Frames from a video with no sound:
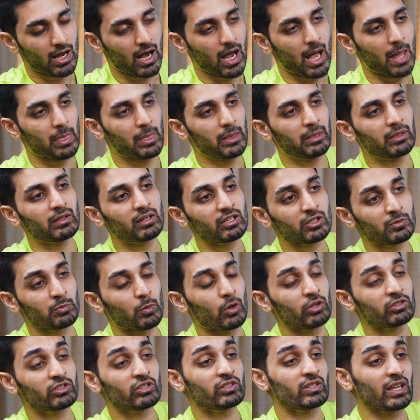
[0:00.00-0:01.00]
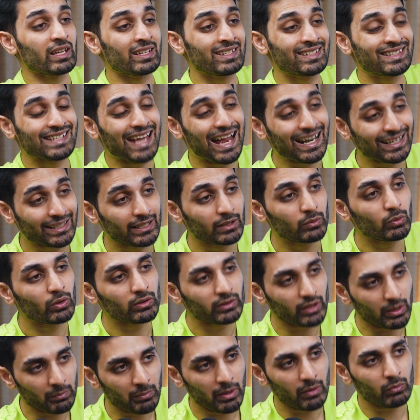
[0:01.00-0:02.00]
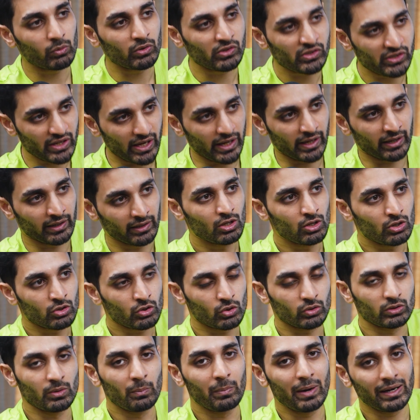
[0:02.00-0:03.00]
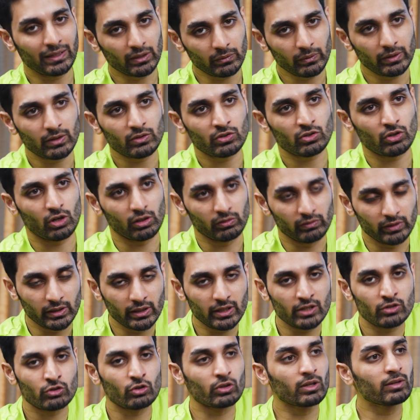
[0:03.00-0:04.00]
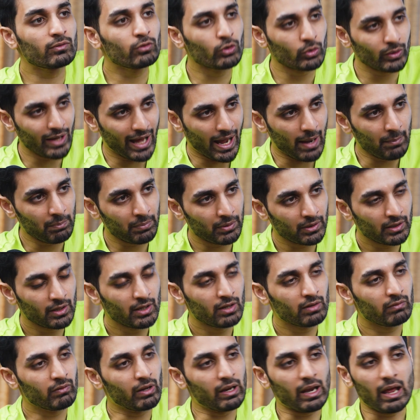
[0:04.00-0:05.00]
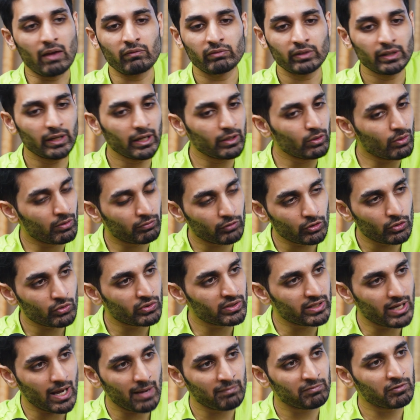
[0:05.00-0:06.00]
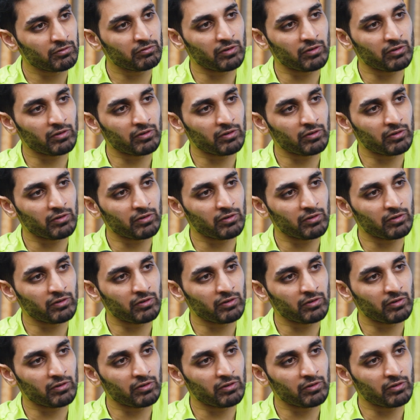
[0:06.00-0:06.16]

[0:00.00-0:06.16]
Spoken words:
And then the response is exactly what Tanmay would say. So the better way to solve it is to give you an app where every day you have to use the app for